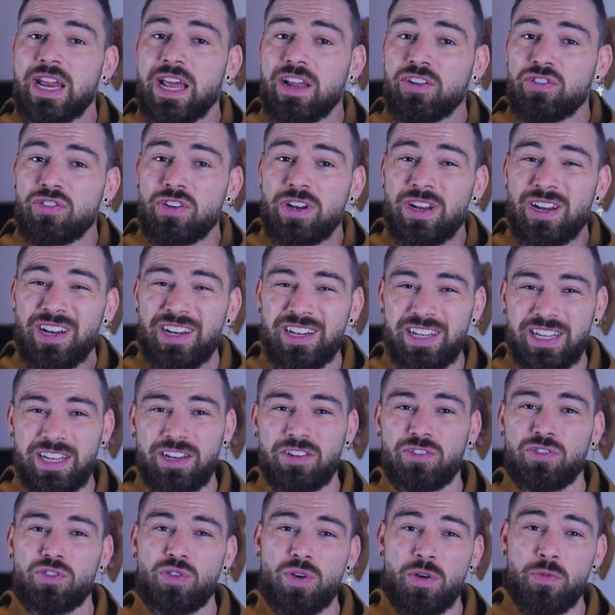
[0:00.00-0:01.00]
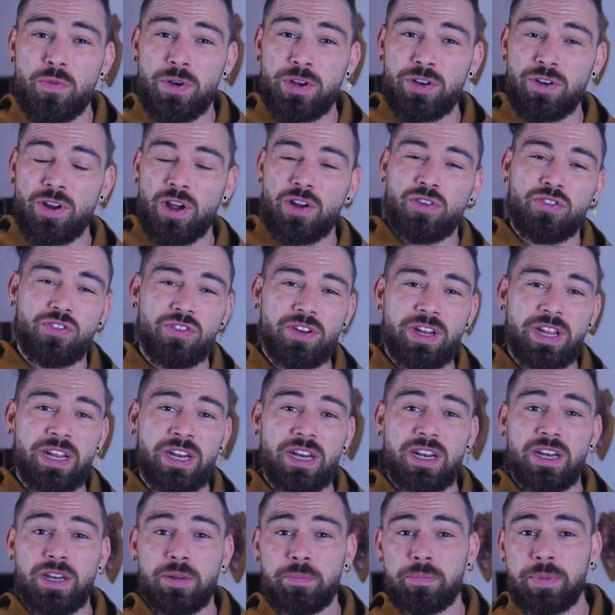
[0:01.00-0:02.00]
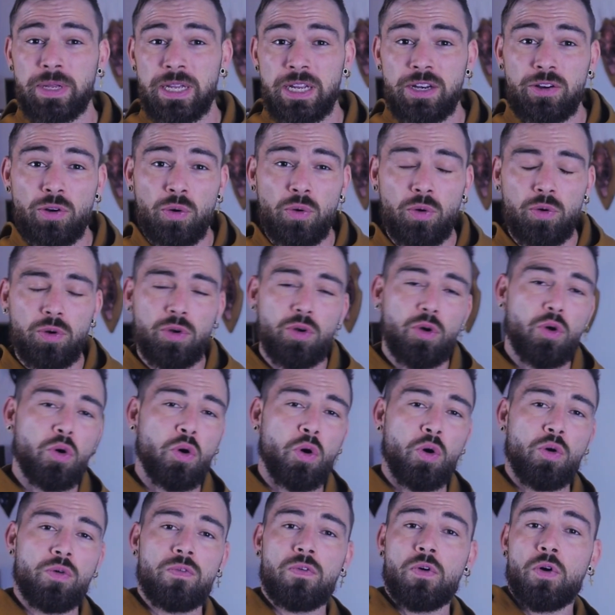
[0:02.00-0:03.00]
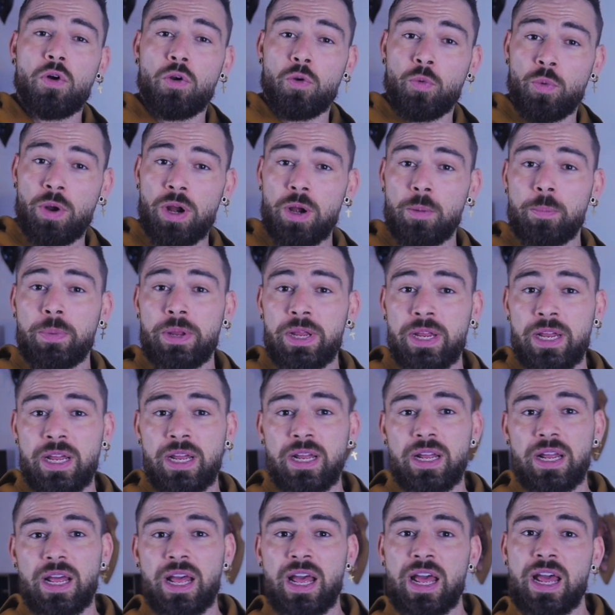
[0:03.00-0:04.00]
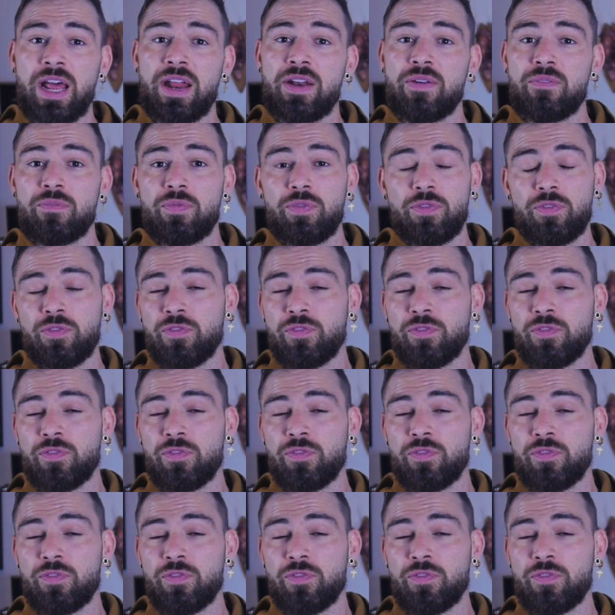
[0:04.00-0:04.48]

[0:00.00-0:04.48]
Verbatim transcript: actually lead to a reduction in libido, overall well-being, and